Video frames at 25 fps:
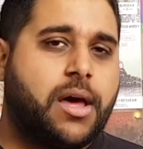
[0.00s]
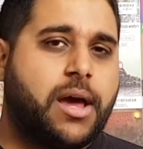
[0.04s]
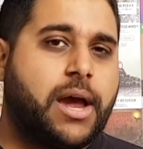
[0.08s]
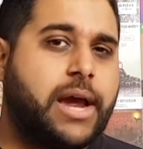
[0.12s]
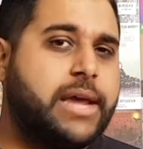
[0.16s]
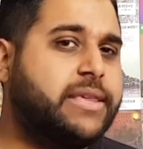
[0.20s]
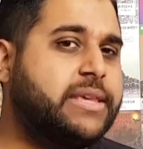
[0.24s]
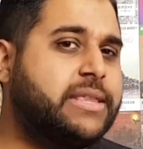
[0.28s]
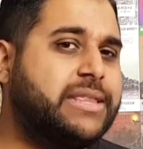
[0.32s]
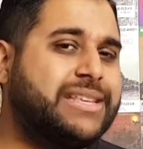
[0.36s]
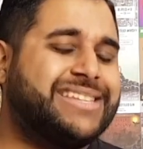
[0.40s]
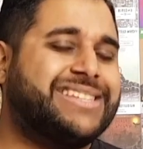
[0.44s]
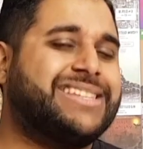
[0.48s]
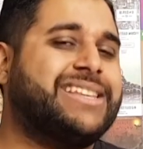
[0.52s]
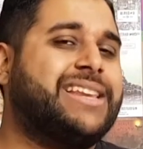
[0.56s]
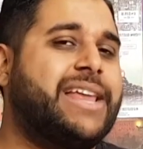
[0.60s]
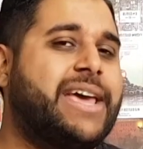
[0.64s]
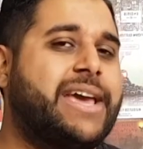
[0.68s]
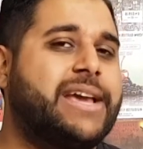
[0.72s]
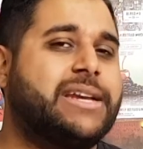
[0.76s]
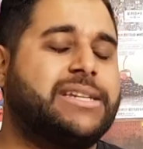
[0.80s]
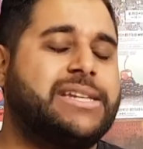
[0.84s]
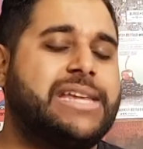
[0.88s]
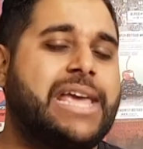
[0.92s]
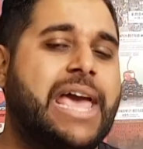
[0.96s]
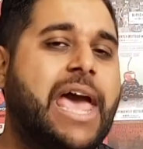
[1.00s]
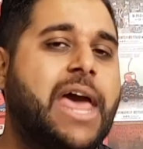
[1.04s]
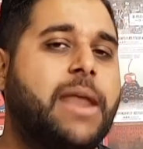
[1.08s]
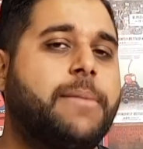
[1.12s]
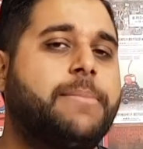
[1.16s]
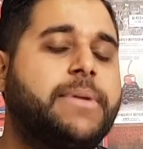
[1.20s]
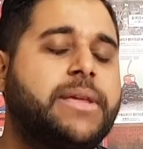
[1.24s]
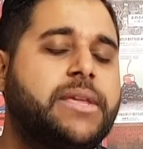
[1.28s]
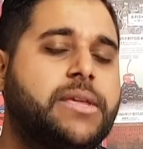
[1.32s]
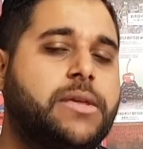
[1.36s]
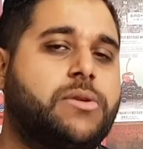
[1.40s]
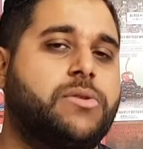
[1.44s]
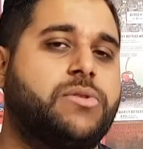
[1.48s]
I think the Select can
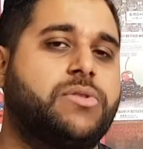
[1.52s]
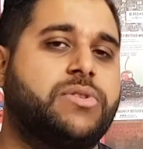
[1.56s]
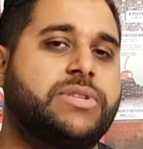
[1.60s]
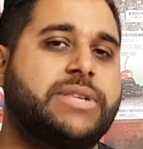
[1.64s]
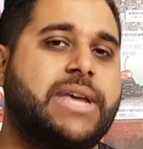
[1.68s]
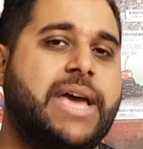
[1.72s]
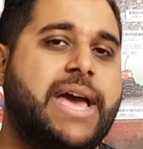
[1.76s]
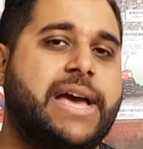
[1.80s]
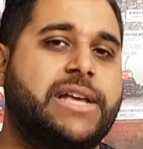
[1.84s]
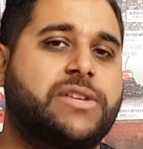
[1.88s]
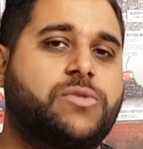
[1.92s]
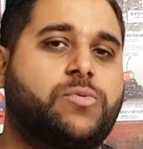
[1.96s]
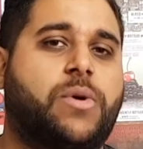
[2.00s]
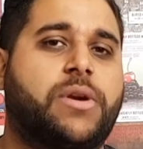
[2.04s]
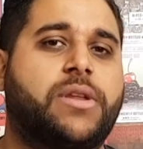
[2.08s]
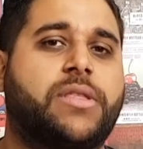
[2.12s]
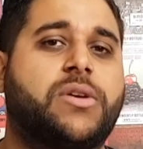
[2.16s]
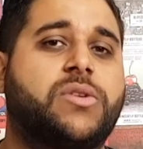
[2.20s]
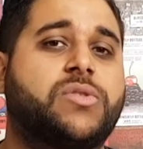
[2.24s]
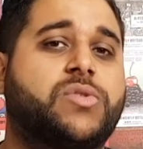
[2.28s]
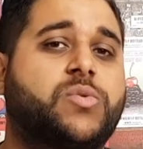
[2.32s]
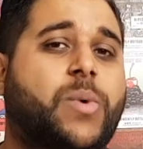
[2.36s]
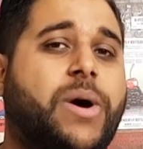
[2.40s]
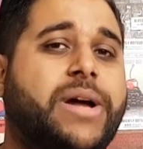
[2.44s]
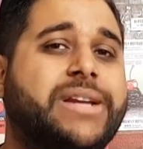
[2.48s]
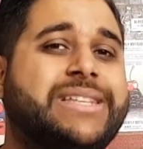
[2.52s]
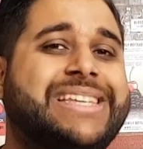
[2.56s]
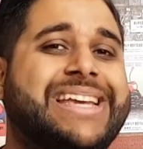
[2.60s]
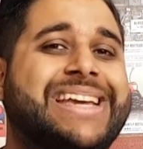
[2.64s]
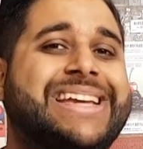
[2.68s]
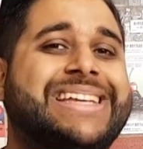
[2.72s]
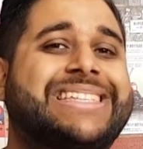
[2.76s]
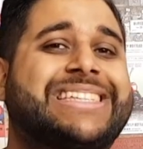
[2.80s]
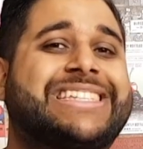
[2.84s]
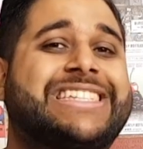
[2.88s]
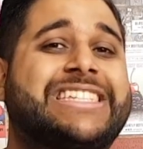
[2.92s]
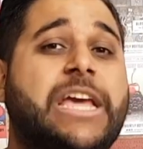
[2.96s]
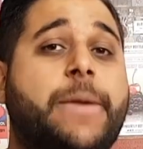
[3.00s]
be used as one of those, what I'd say,
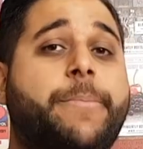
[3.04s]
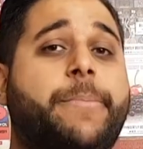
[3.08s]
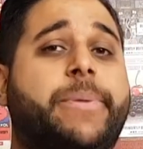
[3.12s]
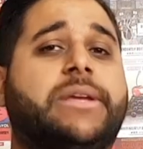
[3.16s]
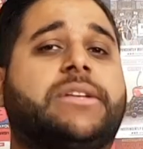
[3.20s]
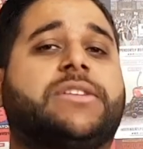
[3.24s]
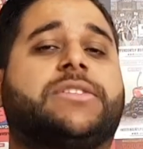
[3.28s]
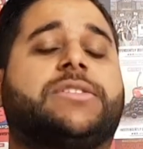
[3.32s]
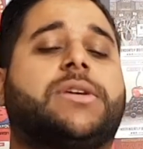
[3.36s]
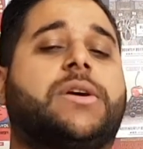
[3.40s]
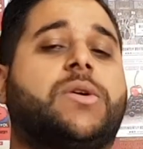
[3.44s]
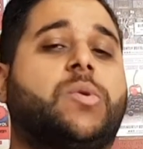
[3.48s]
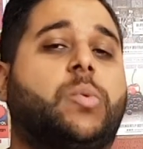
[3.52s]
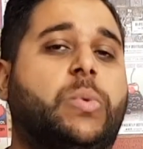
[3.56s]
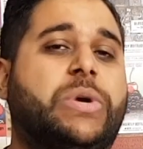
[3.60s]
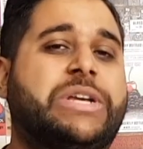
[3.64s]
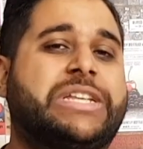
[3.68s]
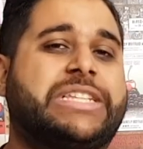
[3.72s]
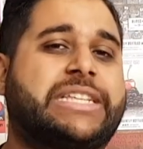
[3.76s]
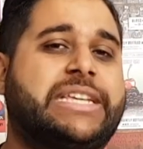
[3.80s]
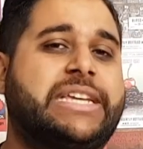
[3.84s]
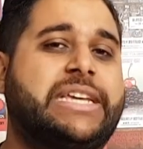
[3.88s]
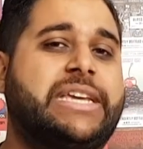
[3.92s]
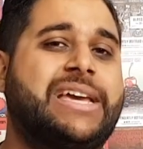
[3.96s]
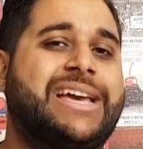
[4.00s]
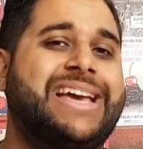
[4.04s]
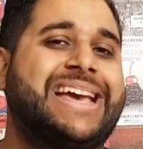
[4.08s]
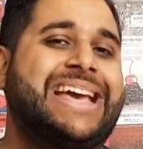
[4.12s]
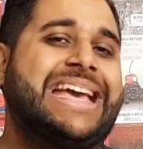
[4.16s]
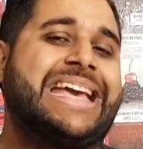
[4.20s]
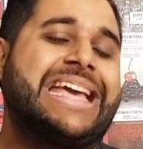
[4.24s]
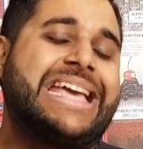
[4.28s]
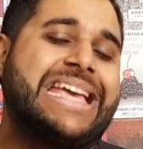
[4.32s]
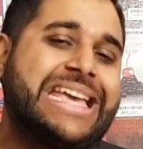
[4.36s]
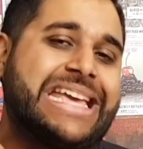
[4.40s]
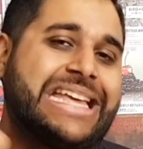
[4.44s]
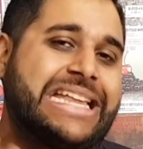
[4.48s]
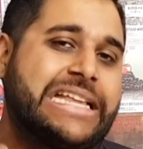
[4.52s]
a stepping stone whiskey
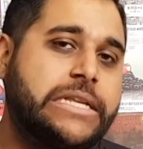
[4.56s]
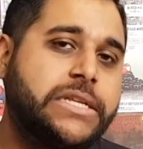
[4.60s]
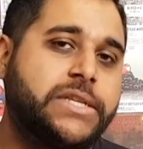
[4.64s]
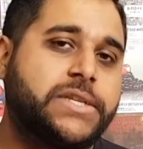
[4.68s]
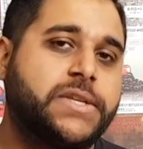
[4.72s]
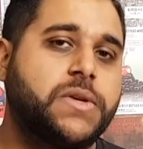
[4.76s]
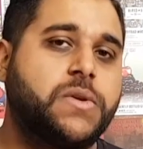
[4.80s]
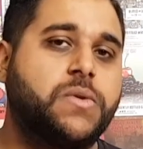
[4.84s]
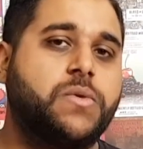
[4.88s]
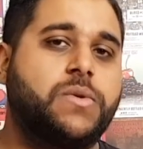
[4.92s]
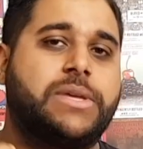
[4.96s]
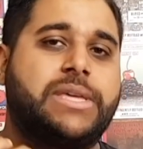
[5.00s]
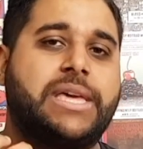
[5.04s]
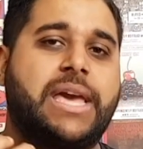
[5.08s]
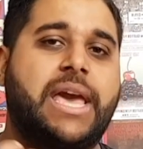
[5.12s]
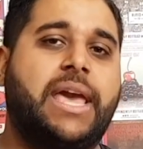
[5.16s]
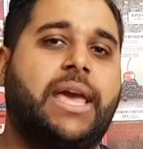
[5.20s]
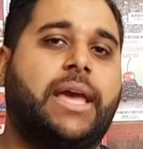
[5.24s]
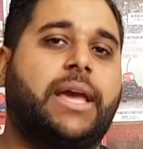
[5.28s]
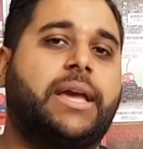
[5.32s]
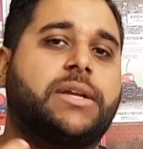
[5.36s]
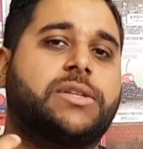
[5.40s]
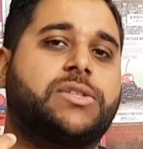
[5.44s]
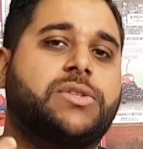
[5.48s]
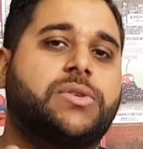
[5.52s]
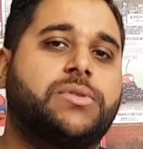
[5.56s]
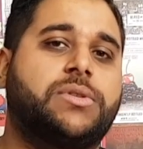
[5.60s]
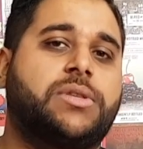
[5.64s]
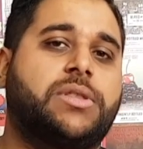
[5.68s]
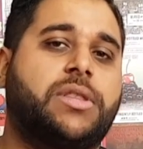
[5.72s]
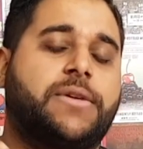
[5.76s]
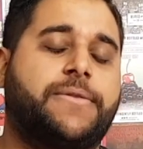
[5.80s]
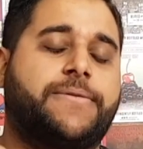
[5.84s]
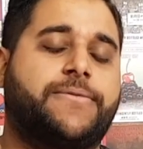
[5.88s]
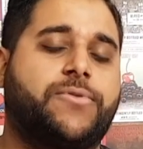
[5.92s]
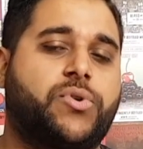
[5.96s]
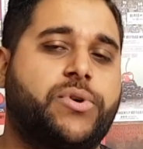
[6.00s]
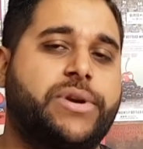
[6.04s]
into getting to the
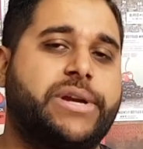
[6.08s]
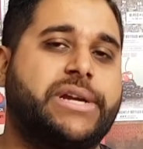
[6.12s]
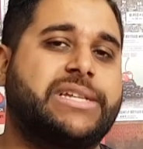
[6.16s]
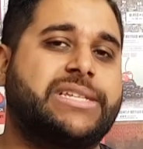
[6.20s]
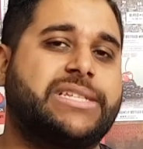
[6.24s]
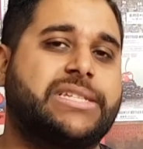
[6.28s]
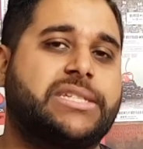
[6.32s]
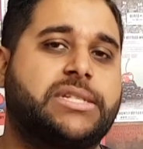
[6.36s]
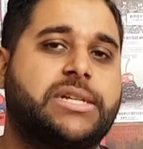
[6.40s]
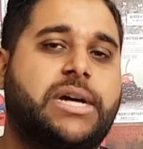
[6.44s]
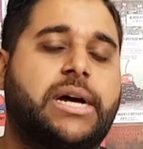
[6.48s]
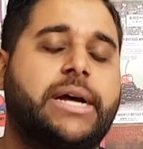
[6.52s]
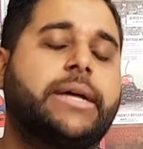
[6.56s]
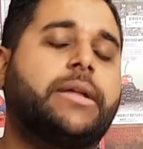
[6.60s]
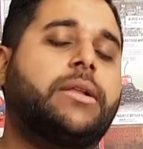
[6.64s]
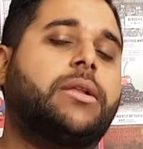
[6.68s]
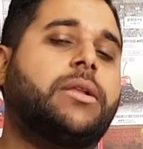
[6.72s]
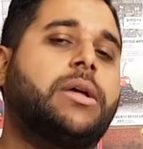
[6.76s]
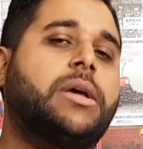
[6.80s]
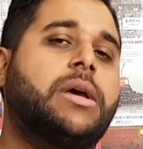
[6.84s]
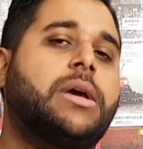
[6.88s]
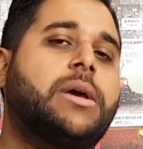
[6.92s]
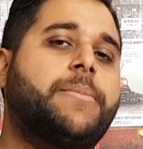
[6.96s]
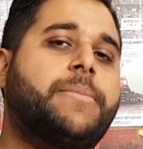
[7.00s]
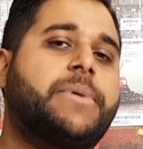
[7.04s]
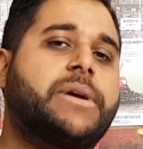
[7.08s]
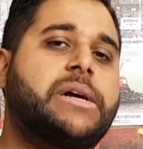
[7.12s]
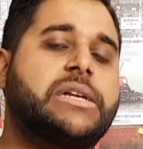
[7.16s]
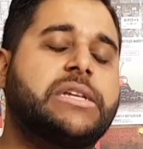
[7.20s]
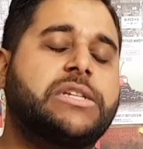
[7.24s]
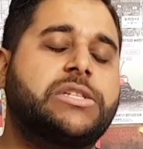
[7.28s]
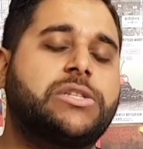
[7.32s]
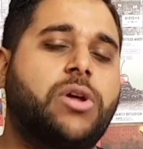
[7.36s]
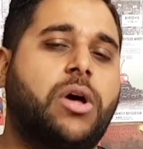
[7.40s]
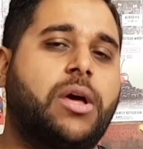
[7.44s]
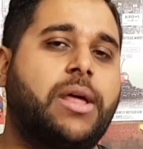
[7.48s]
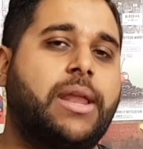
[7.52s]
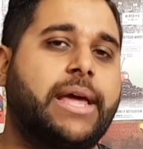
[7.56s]
Laphroaig style, because
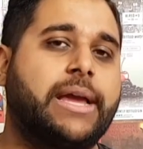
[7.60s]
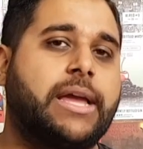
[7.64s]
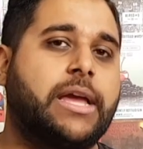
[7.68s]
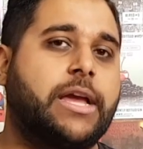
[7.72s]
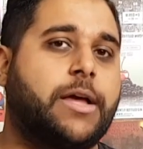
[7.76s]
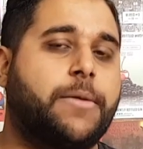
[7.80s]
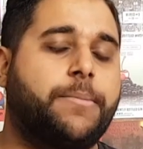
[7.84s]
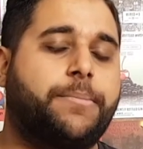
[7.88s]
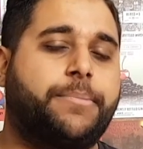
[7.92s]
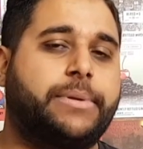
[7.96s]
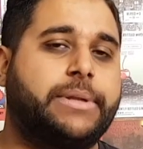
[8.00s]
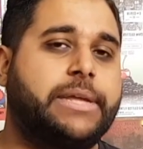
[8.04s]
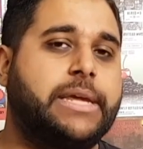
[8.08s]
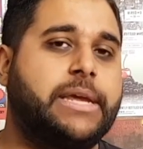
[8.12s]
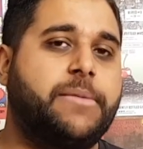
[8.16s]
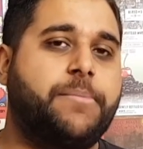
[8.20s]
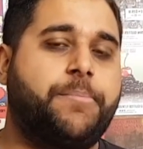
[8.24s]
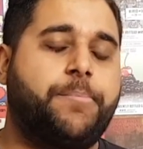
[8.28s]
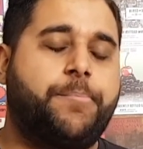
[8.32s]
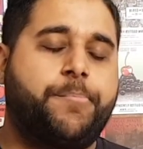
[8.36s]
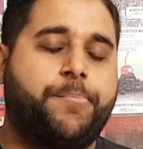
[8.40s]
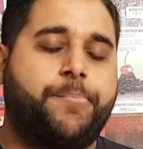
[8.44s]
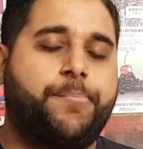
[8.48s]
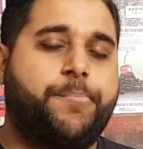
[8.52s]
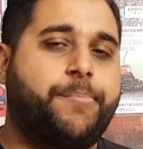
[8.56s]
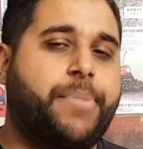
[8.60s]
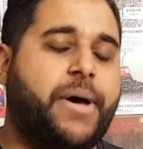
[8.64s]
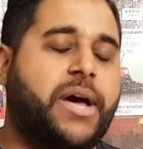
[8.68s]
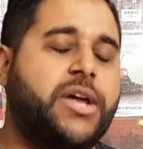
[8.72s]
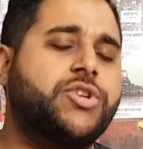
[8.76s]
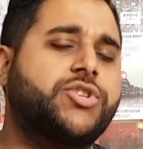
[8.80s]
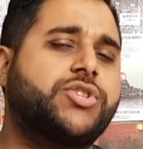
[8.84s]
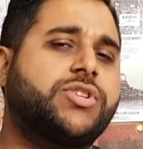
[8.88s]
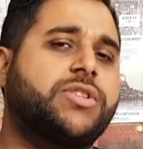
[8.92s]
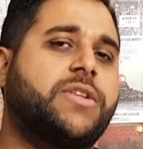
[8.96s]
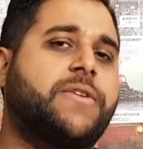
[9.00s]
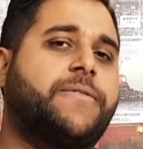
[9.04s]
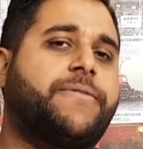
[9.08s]
it's not like a complete
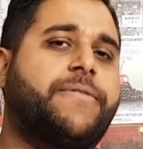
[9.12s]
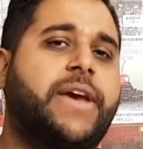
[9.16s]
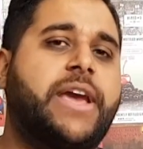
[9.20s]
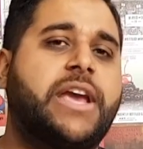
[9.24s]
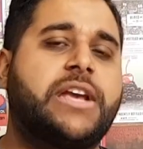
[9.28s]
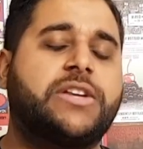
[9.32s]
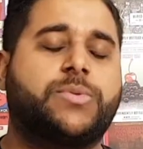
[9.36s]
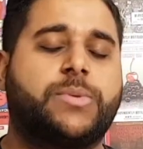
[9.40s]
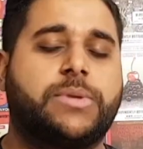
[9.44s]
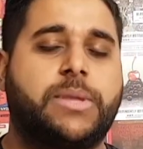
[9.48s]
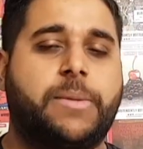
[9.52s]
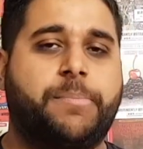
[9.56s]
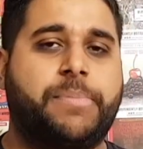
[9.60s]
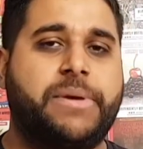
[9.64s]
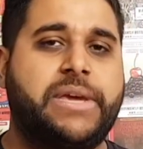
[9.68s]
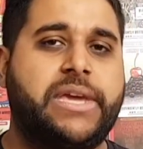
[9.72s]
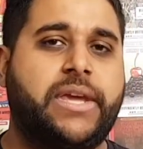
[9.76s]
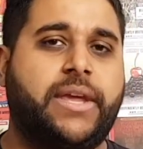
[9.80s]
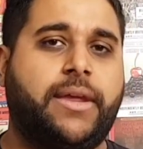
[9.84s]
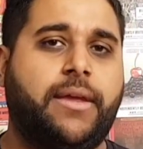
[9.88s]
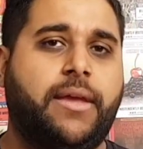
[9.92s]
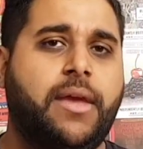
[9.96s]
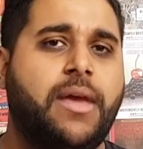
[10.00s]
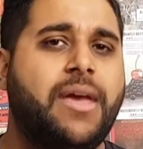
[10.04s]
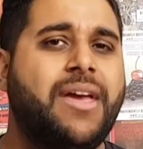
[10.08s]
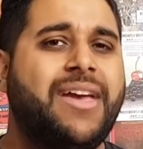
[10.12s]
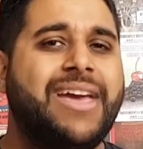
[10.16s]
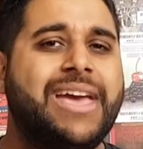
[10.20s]
punch in the face with the peat.